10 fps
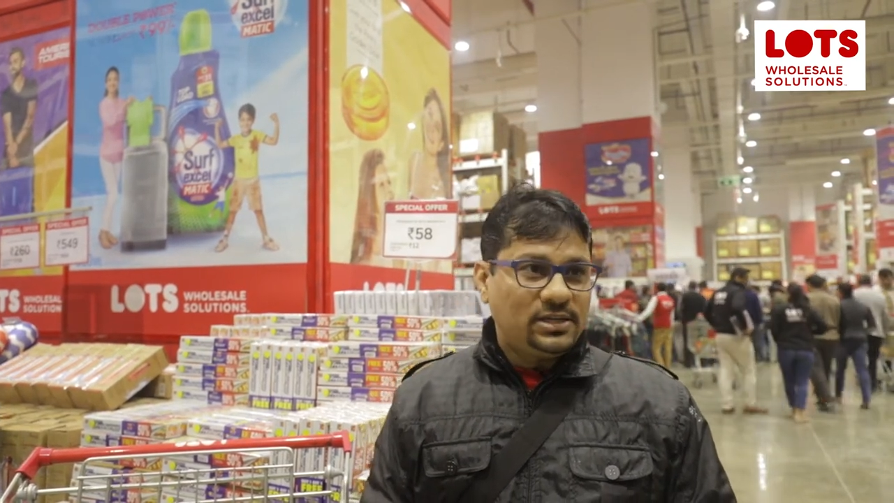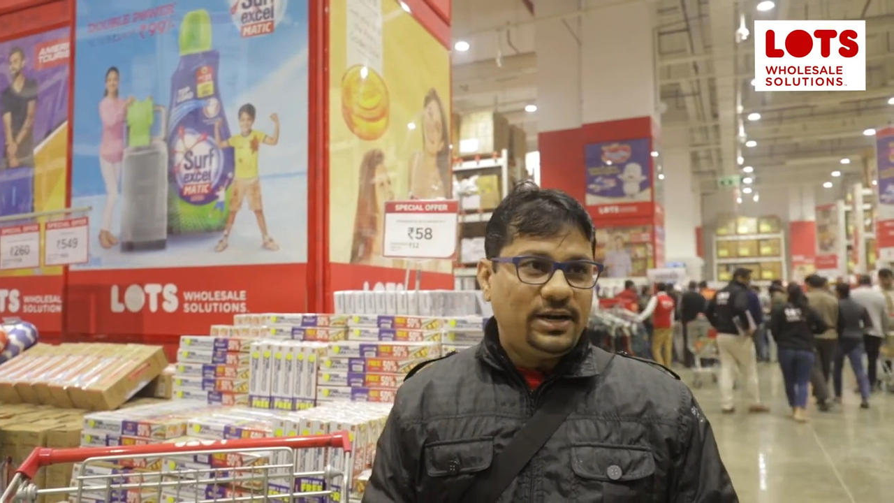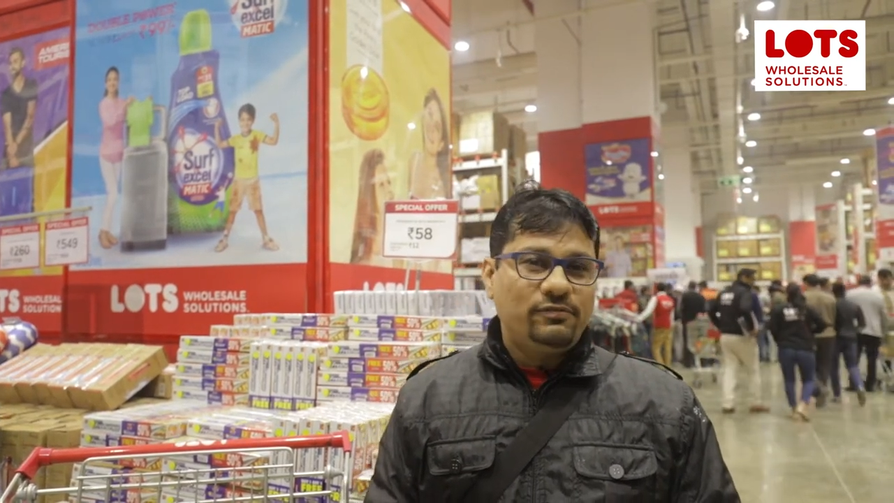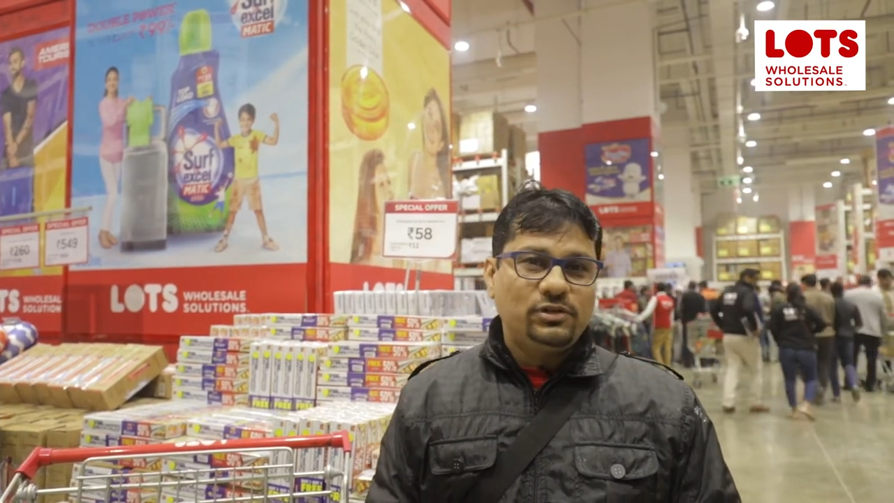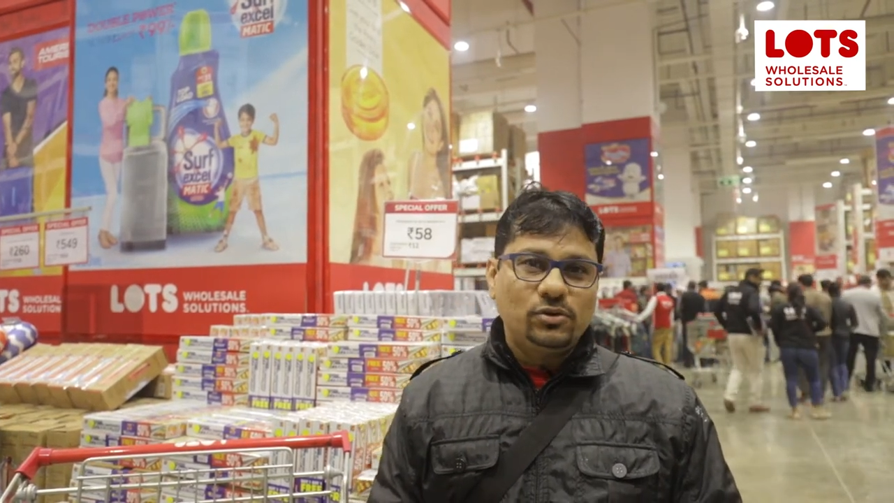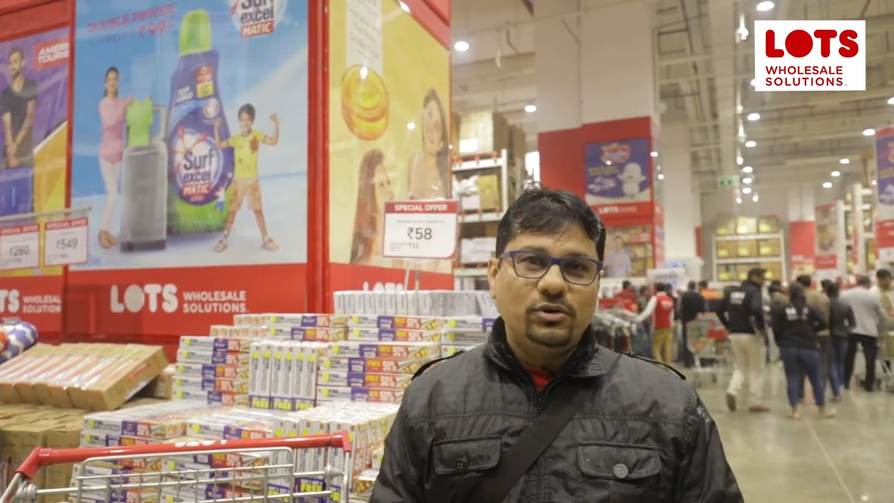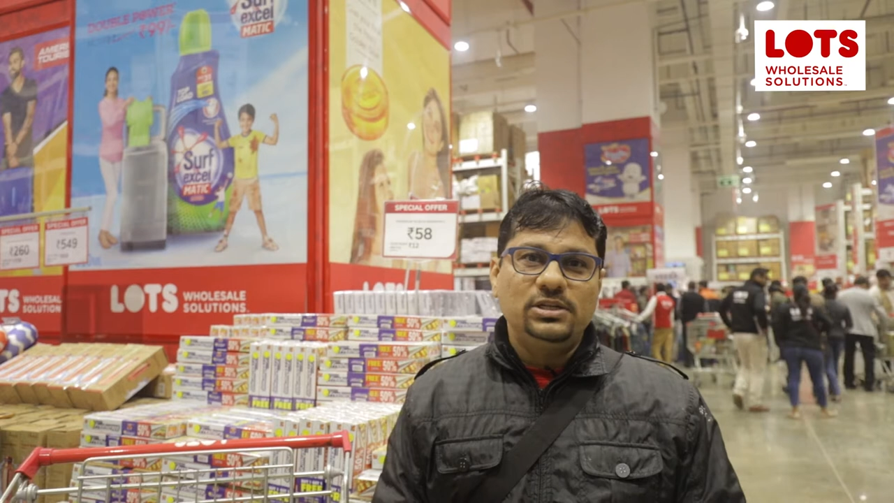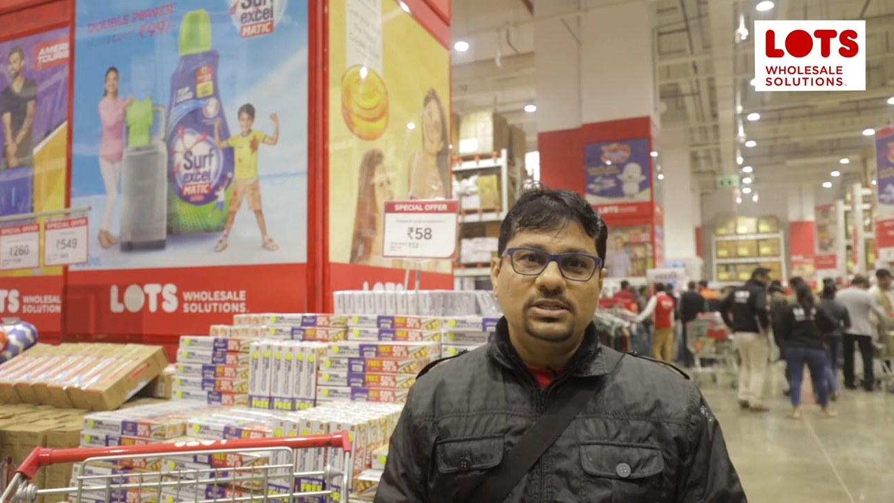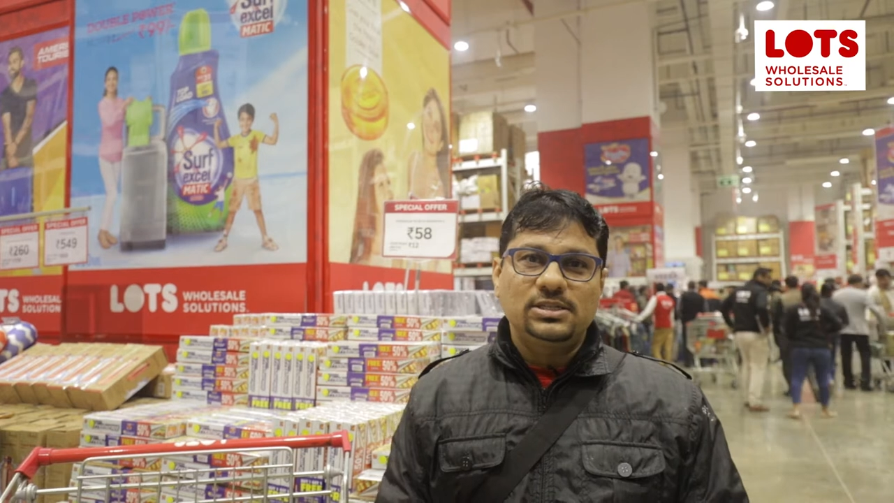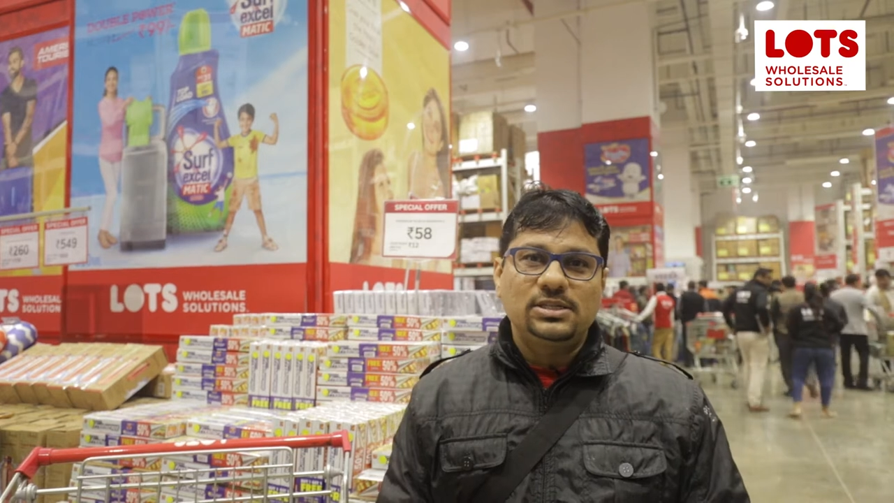kind of a store
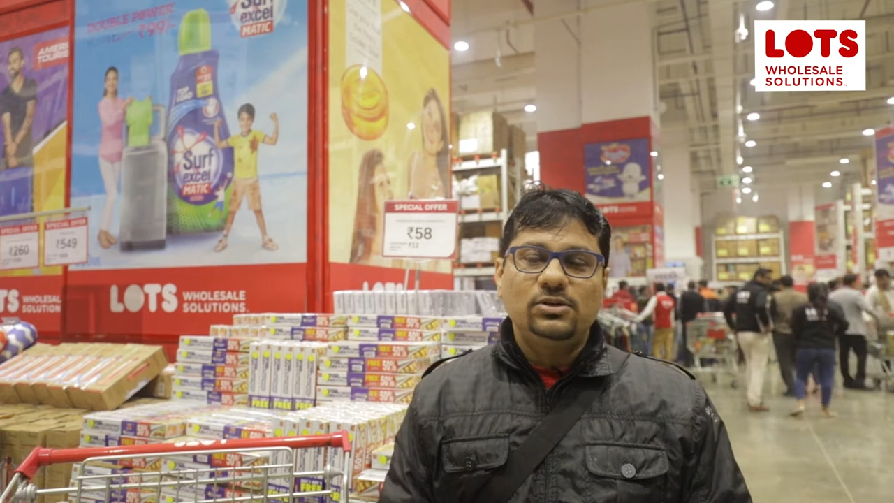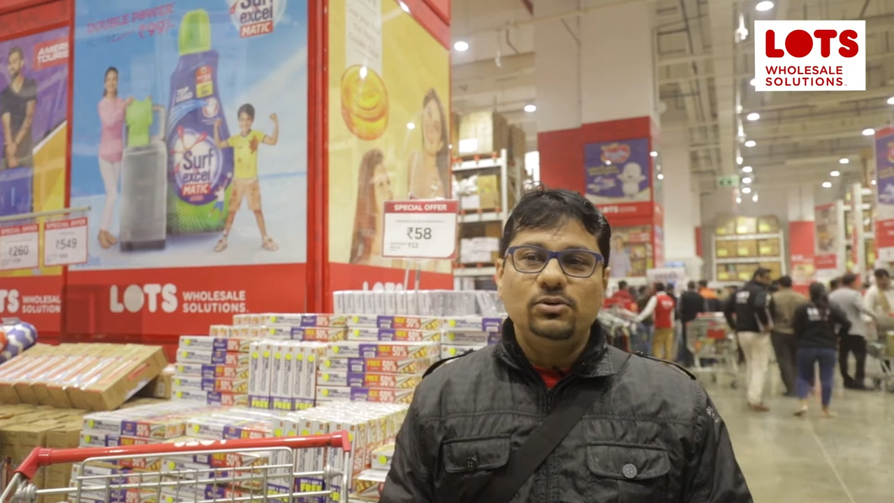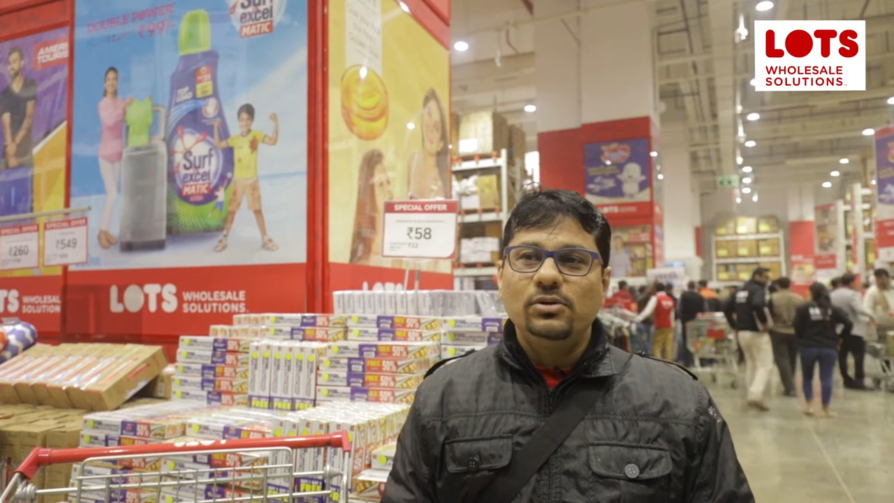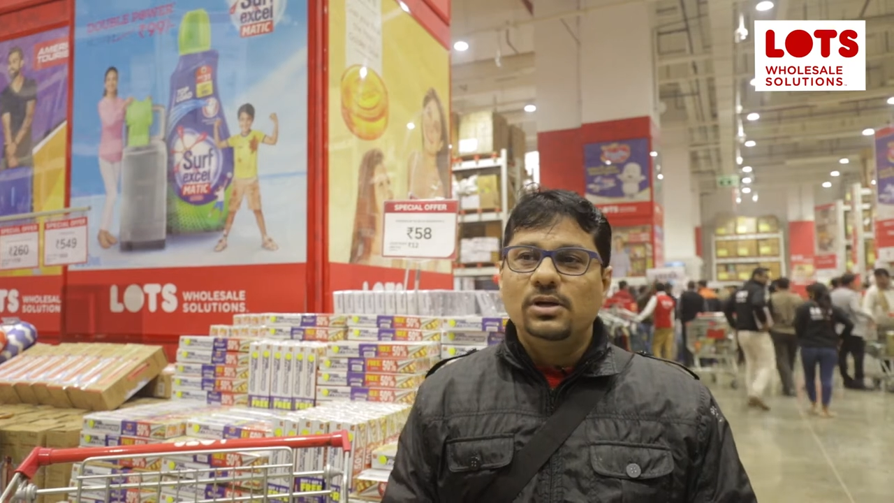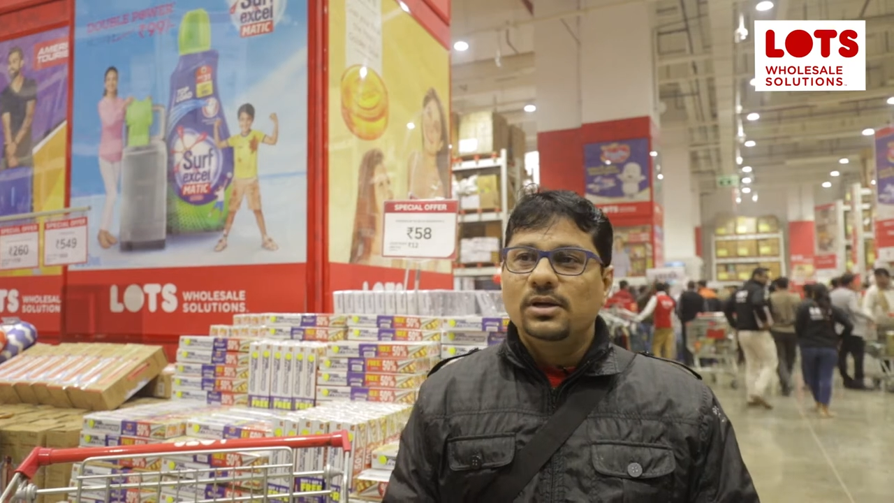in 62